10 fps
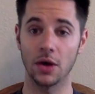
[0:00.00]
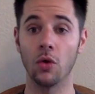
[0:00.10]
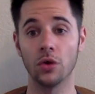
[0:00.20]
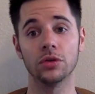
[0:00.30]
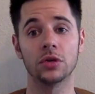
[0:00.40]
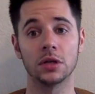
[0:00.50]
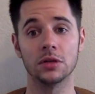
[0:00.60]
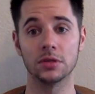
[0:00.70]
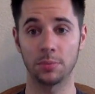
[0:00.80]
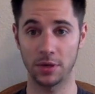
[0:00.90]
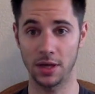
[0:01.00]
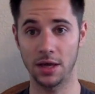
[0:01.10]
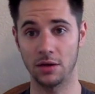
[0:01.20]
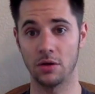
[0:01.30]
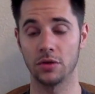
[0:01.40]
Or you can use a
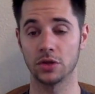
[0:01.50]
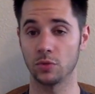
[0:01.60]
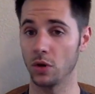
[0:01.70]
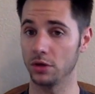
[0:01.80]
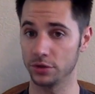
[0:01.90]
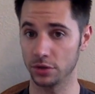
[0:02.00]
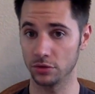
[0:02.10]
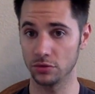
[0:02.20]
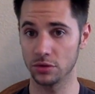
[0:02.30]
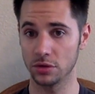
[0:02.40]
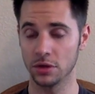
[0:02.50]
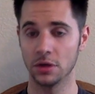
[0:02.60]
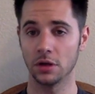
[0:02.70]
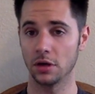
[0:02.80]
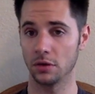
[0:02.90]
piano that's well-tuned
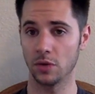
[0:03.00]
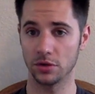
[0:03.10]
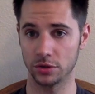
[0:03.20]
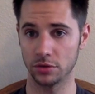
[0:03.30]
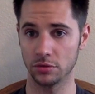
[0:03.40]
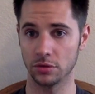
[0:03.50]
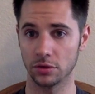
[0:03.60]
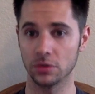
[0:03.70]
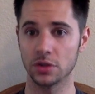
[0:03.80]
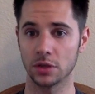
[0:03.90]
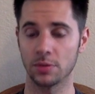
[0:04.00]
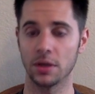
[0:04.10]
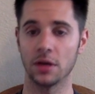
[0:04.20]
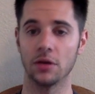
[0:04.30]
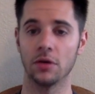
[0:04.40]
acoustic
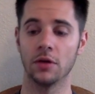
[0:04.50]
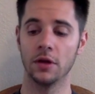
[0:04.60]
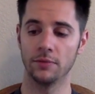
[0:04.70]
piano.